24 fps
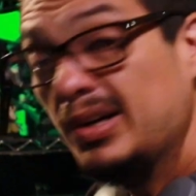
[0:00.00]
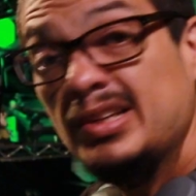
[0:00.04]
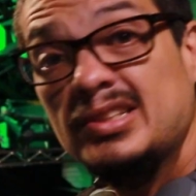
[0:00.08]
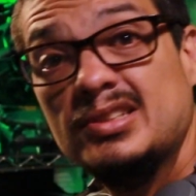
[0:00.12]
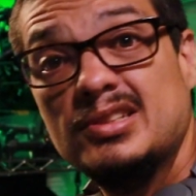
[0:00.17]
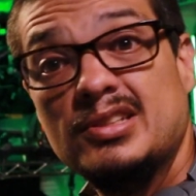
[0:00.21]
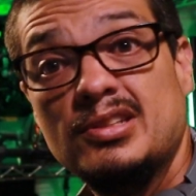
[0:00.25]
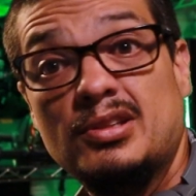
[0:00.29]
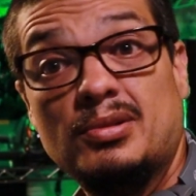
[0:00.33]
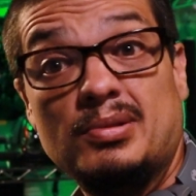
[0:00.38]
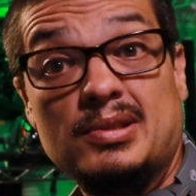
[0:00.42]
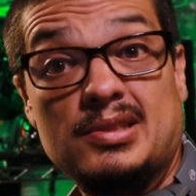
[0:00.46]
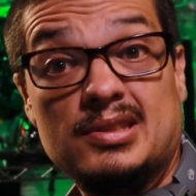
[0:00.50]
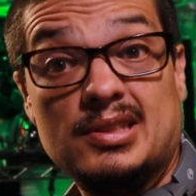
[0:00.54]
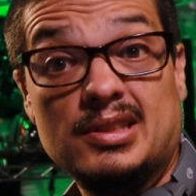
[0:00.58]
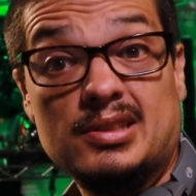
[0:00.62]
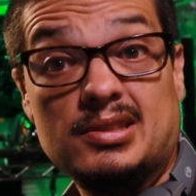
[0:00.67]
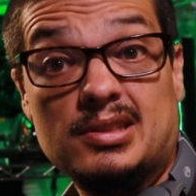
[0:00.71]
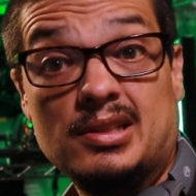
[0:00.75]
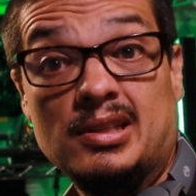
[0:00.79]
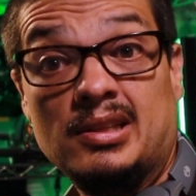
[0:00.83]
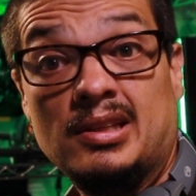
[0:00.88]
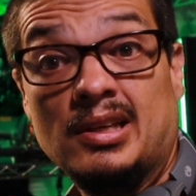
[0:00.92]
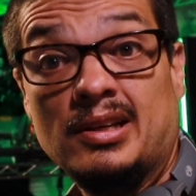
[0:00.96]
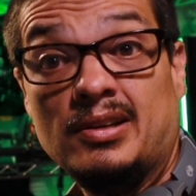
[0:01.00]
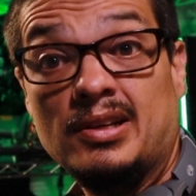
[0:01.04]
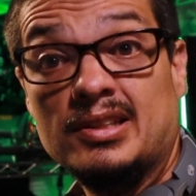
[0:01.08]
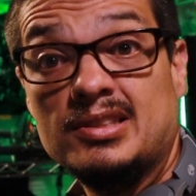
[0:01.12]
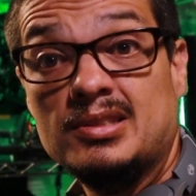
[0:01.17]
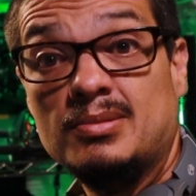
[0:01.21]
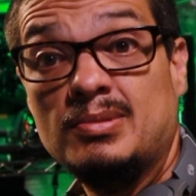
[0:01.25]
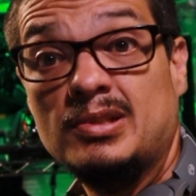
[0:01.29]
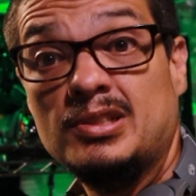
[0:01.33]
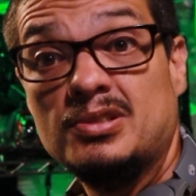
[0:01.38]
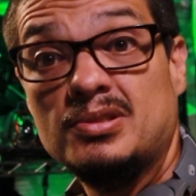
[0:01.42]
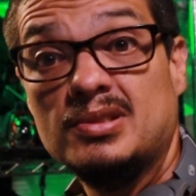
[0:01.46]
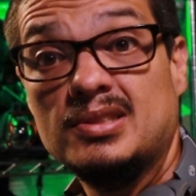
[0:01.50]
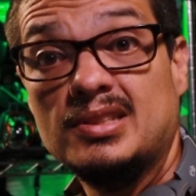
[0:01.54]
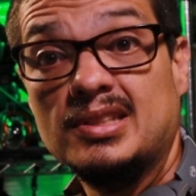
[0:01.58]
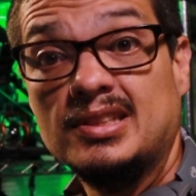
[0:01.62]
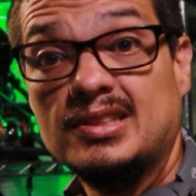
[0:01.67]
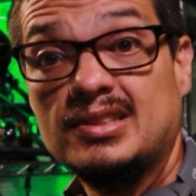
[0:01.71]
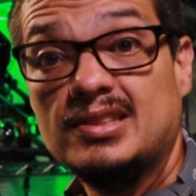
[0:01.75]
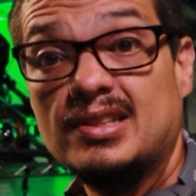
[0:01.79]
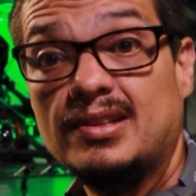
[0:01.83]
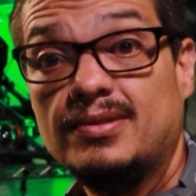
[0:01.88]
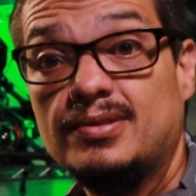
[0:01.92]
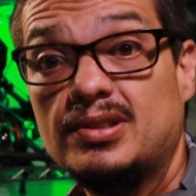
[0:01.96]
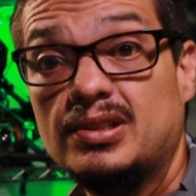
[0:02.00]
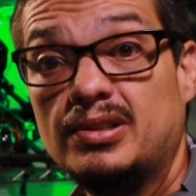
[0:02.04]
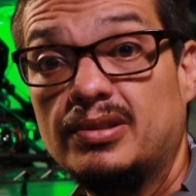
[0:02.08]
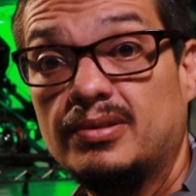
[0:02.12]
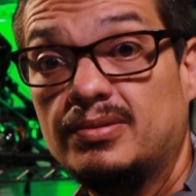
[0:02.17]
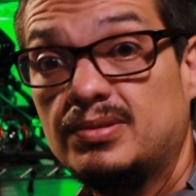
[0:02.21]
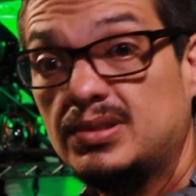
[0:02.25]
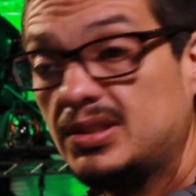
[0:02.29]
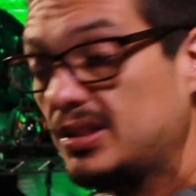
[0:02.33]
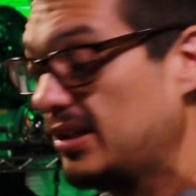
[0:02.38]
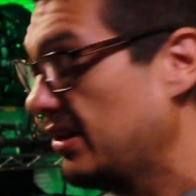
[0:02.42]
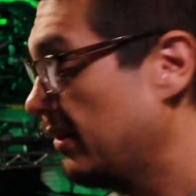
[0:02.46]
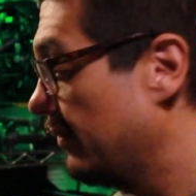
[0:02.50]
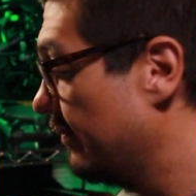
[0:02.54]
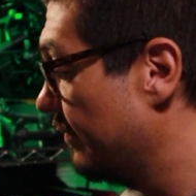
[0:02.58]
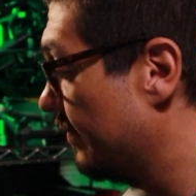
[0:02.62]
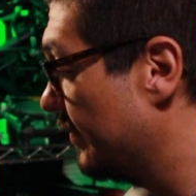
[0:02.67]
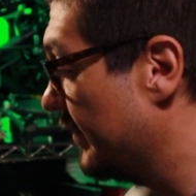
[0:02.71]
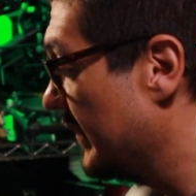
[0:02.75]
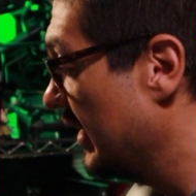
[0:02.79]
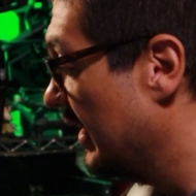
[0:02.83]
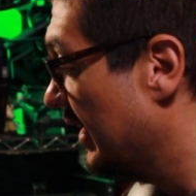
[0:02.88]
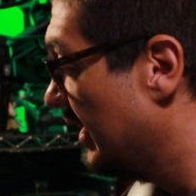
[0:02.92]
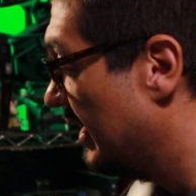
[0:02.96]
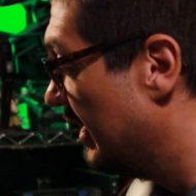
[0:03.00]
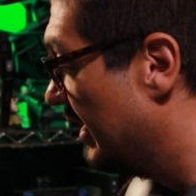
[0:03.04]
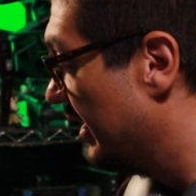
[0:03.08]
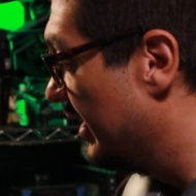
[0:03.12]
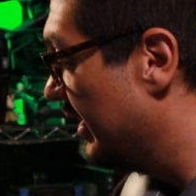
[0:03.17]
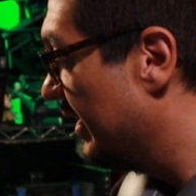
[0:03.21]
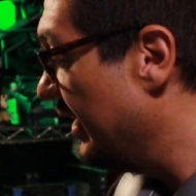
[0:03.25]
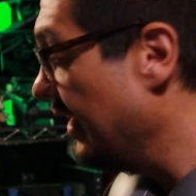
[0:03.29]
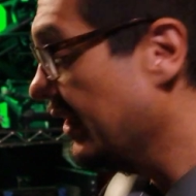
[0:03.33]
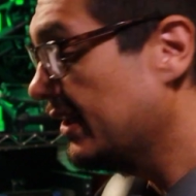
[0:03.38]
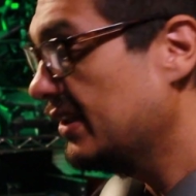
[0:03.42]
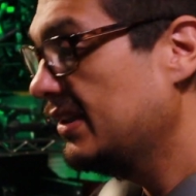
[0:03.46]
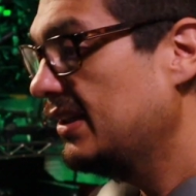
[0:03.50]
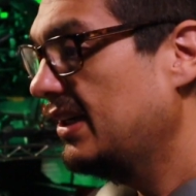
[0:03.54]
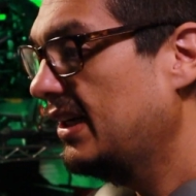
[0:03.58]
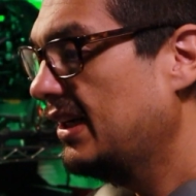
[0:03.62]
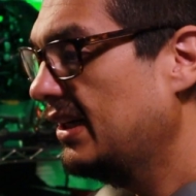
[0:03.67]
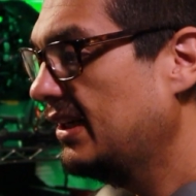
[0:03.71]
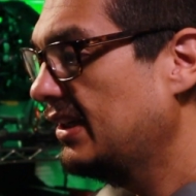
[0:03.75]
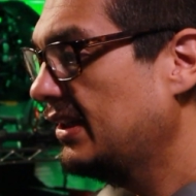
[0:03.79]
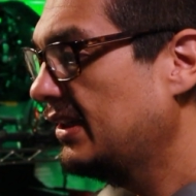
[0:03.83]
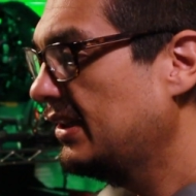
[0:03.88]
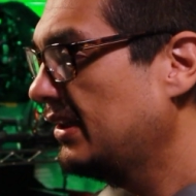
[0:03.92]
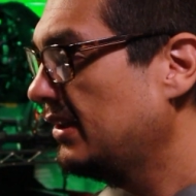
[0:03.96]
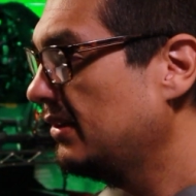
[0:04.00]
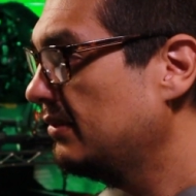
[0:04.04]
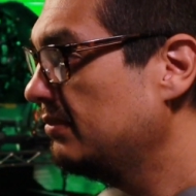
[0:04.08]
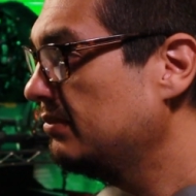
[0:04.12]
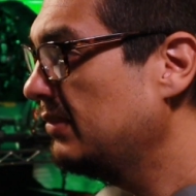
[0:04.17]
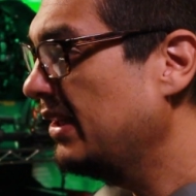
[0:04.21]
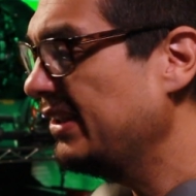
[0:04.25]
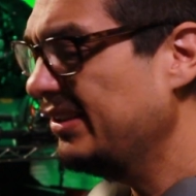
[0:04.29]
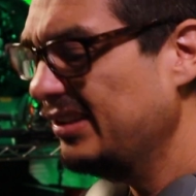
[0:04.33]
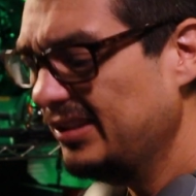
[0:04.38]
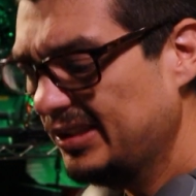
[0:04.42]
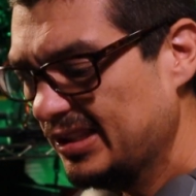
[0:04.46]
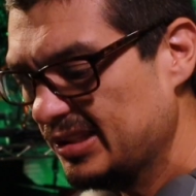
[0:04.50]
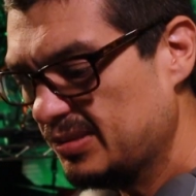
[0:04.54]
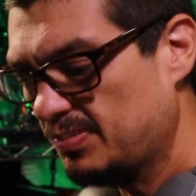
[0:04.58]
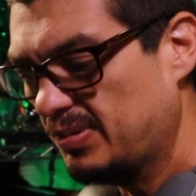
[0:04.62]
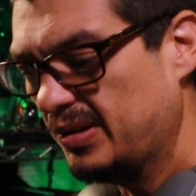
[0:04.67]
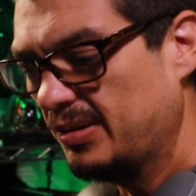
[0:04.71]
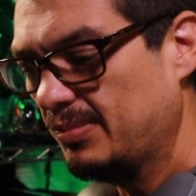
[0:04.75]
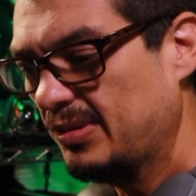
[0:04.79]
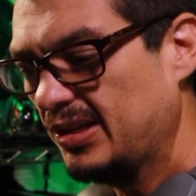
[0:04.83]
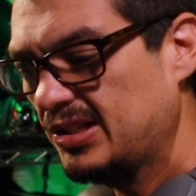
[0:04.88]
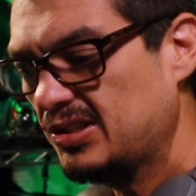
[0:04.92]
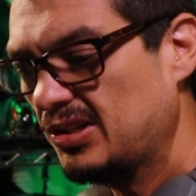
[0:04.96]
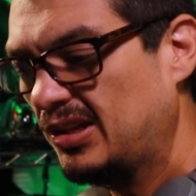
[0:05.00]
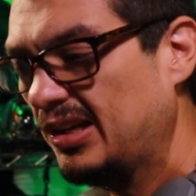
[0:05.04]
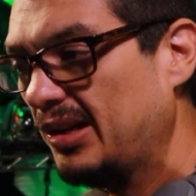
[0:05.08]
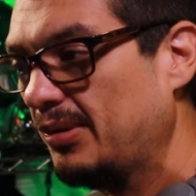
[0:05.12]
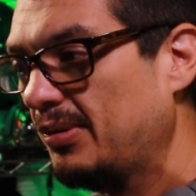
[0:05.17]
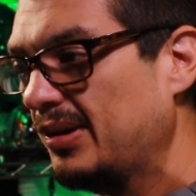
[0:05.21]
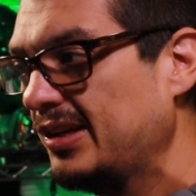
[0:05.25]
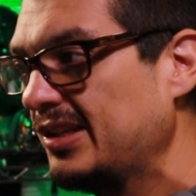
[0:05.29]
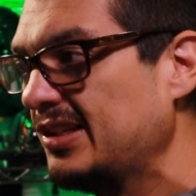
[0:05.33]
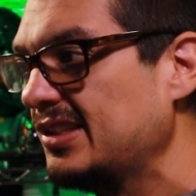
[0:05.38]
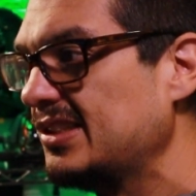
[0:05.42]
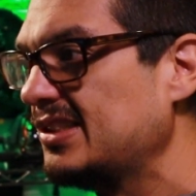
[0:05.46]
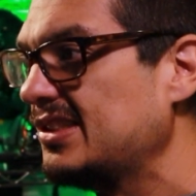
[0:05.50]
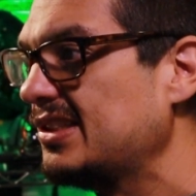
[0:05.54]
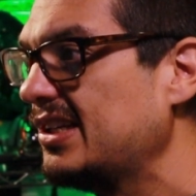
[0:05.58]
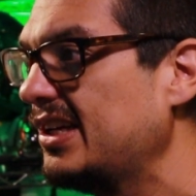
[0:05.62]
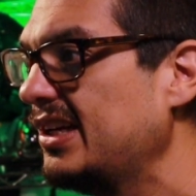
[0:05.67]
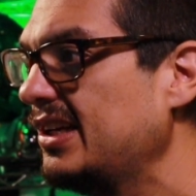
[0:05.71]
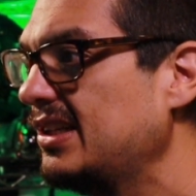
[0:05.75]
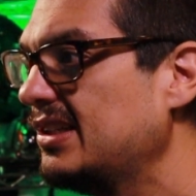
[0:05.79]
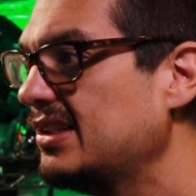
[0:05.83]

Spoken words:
Insta360. They got some interesting stuff too. So yeah, I think that's pretty much all I wanted to say.